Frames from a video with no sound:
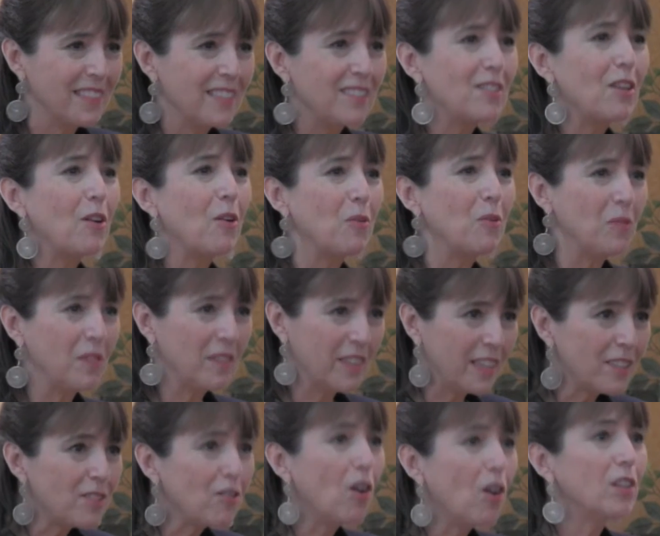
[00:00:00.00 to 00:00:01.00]
So
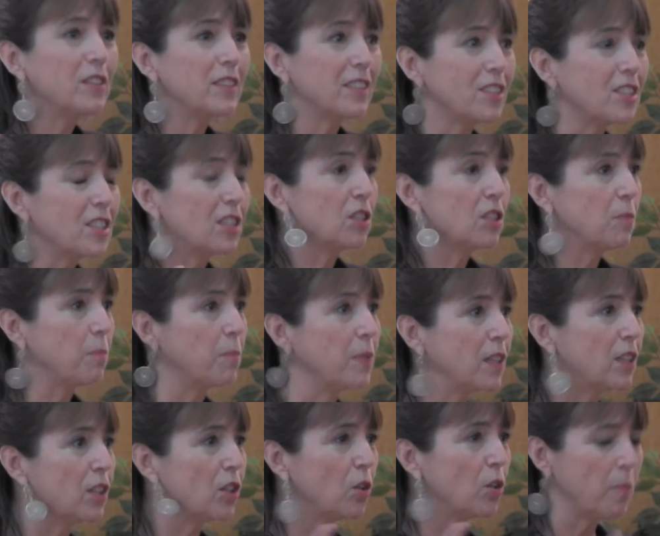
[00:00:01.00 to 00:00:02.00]
let's all just
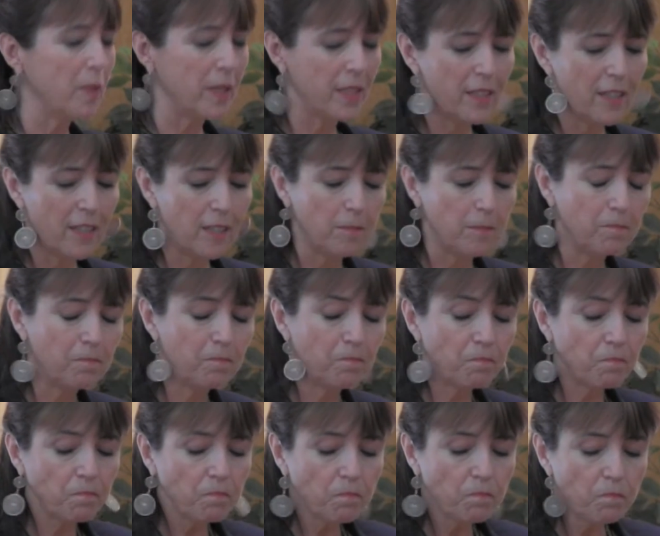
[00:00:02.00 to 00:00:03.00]
be a little bit
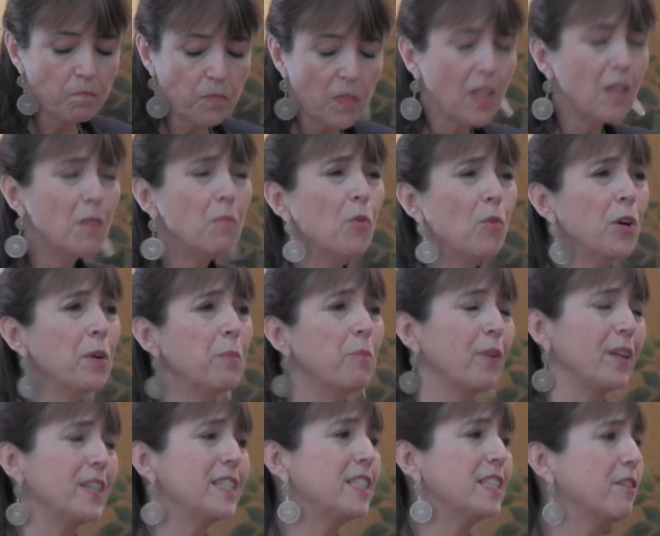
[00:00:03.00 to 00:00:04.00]
um, more
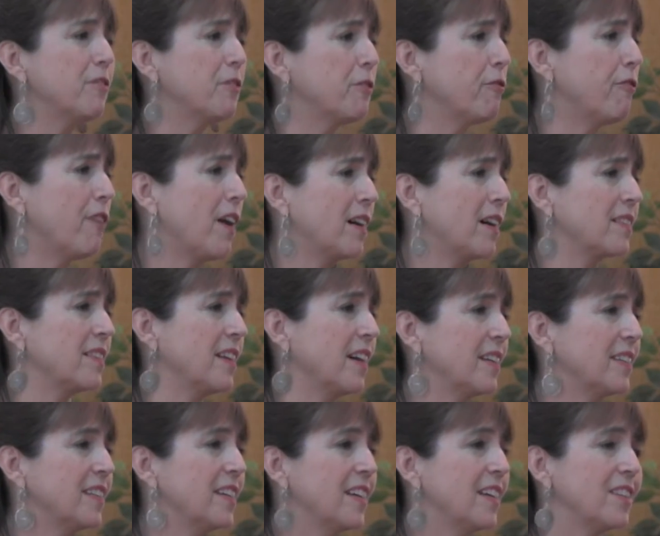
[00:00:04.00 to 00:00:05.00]
embracing of the fact
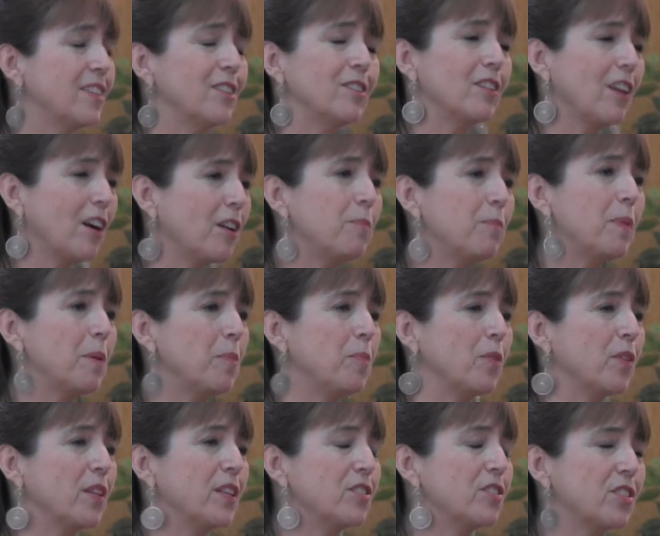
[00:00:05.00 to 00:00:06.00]
that there are a lot of
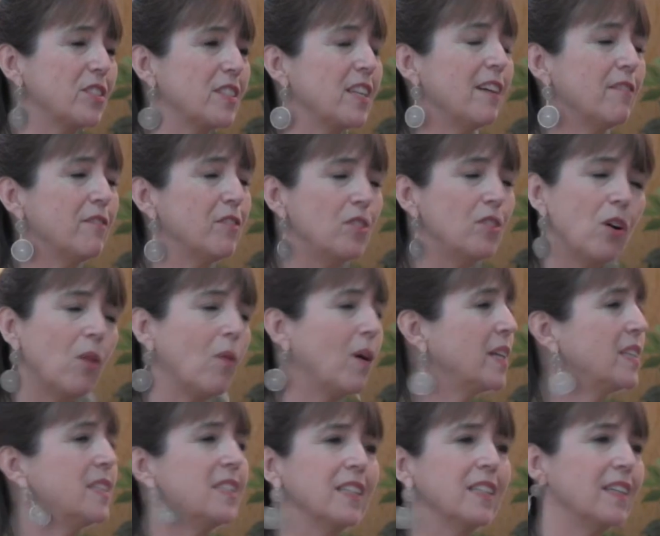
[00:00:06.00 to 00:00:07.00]
people that just have no
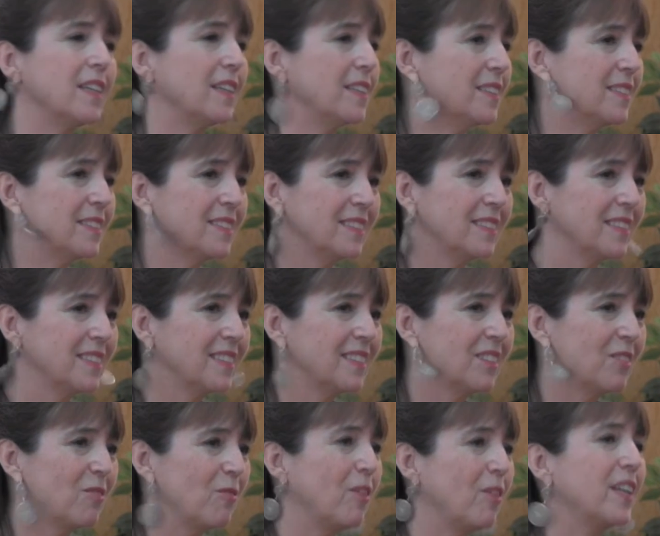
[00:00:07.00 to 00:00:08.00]
idea
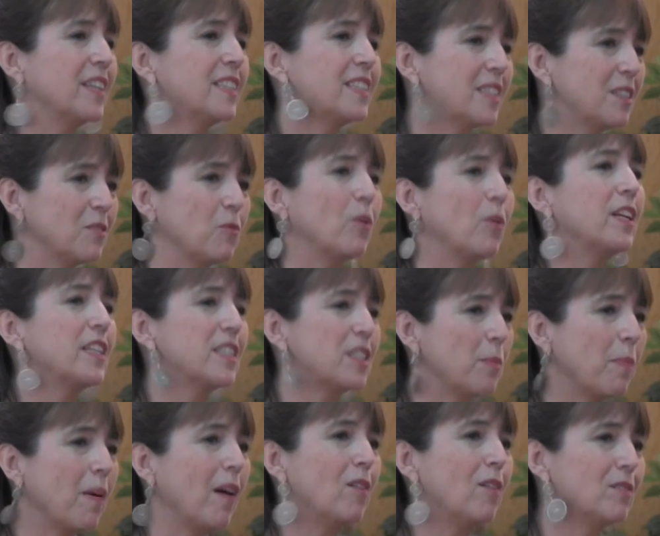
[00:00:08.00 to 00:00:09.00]
what it's what
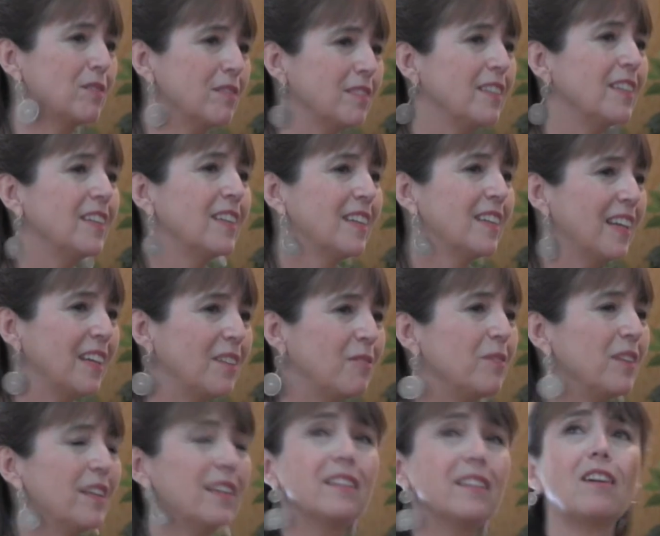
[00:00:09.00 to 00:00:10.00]
it's about.
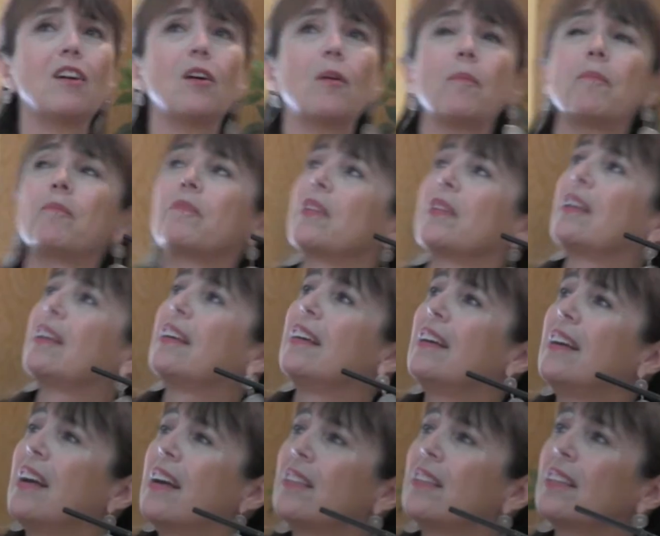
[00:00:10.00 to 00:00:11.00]
And and um,
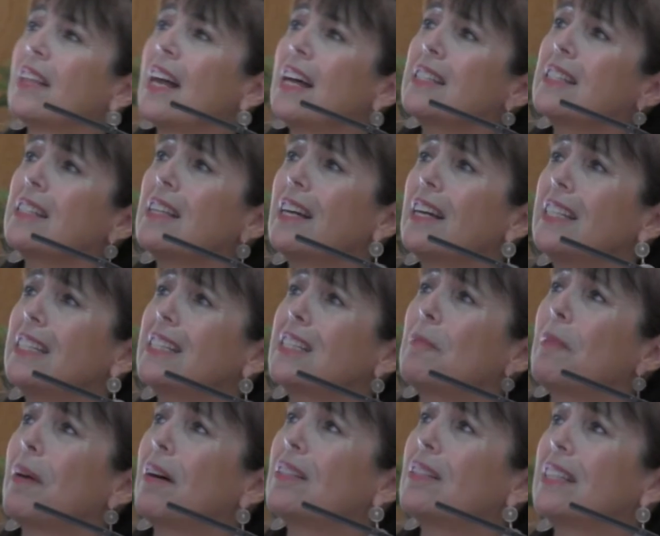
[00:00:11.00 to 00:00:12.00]
and the last slide is
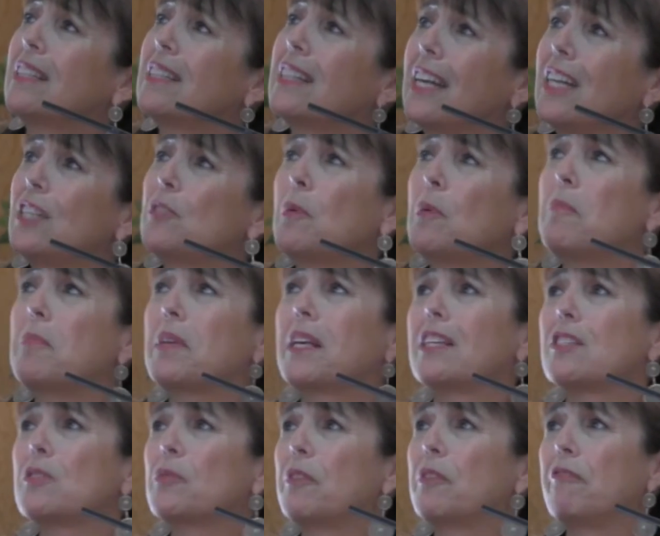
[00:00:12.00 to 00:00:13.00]
about engagement
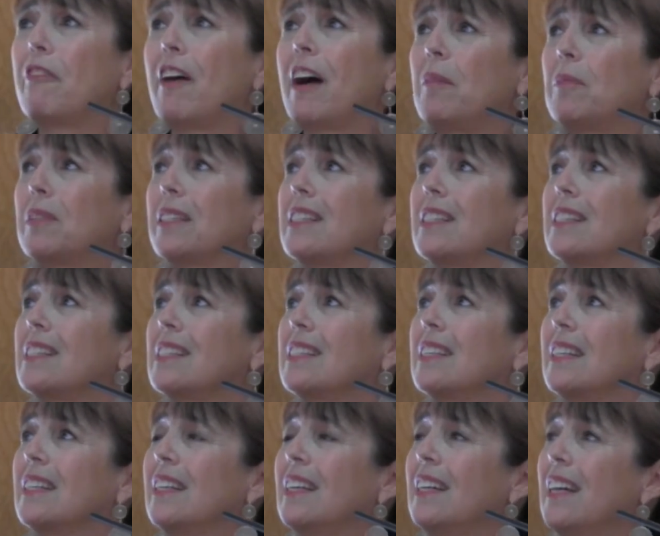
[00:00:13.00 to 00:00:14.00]
begins with families.
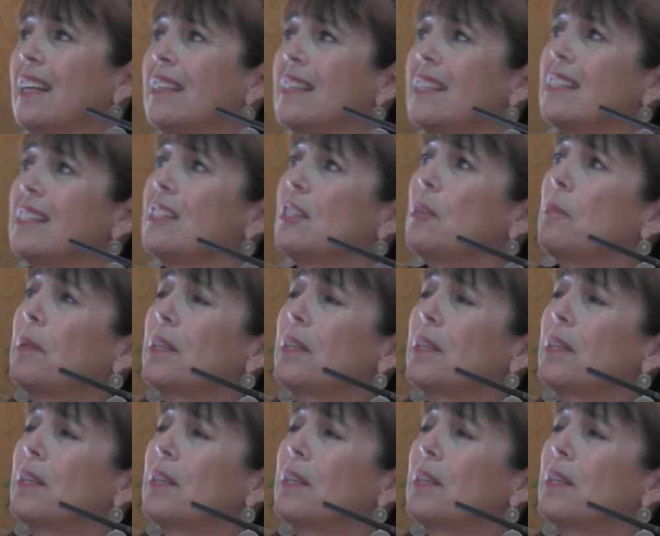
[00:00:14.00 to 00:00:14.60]
And this is a